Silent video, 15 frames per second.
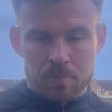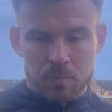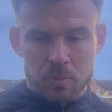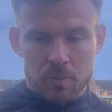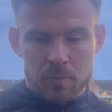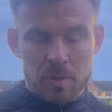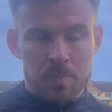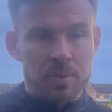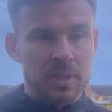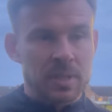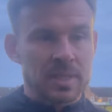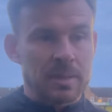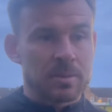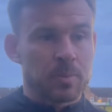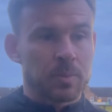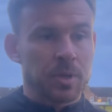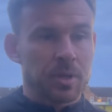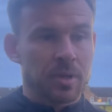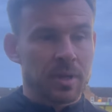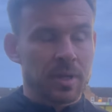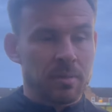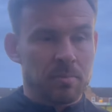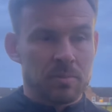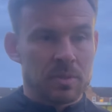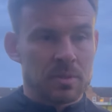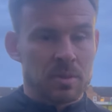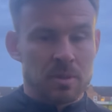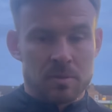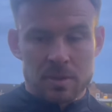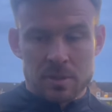We've got plenty of time to work on it.
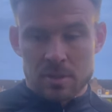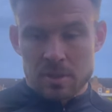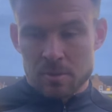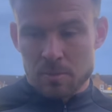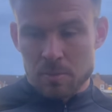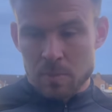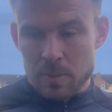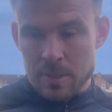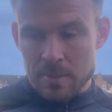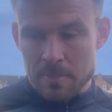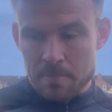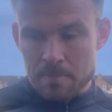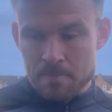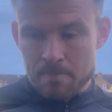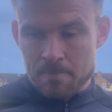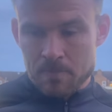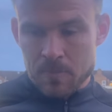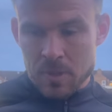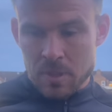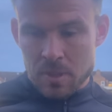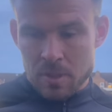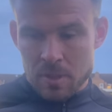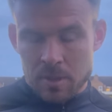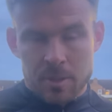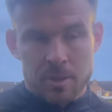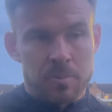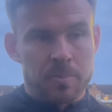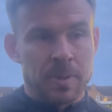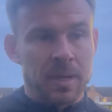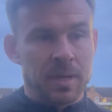There's no
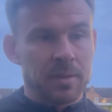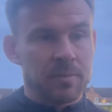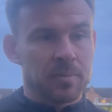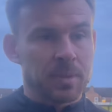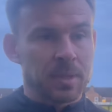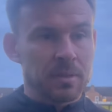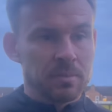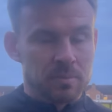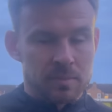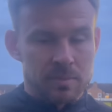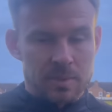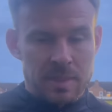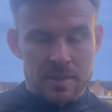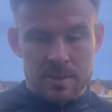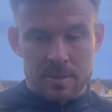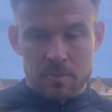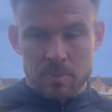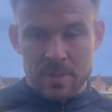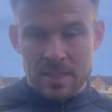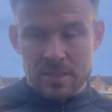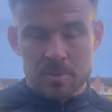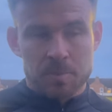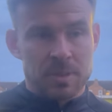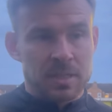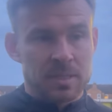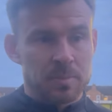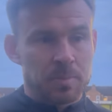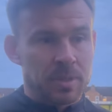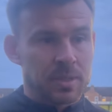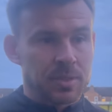panic for me. We asked the players
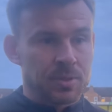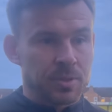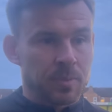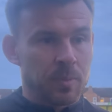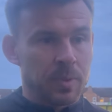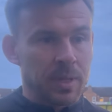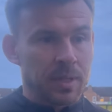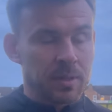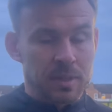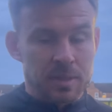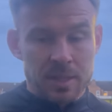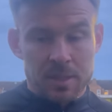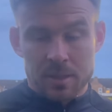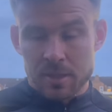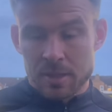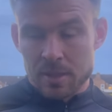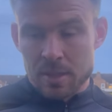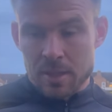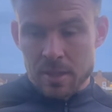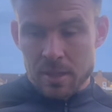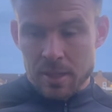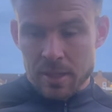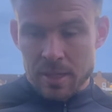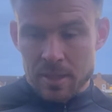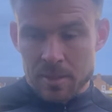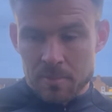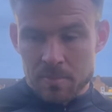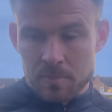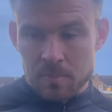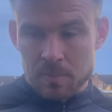to play a certain way, and they did.
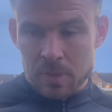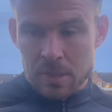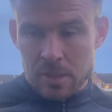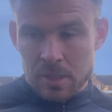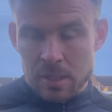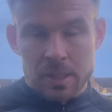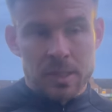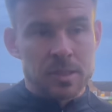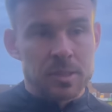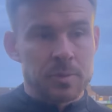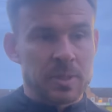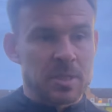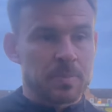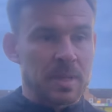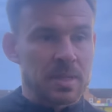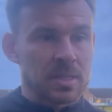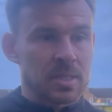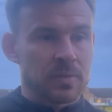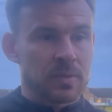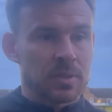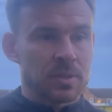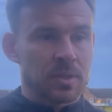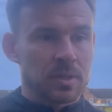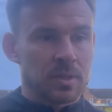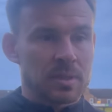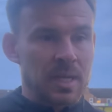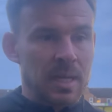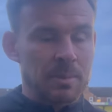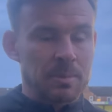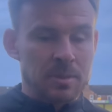A little too expansive at certain
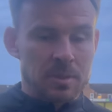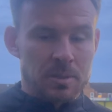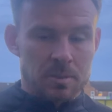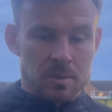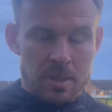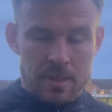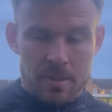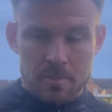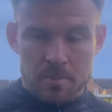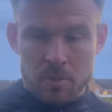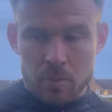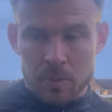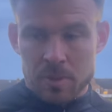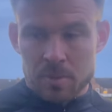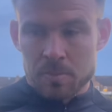times, but we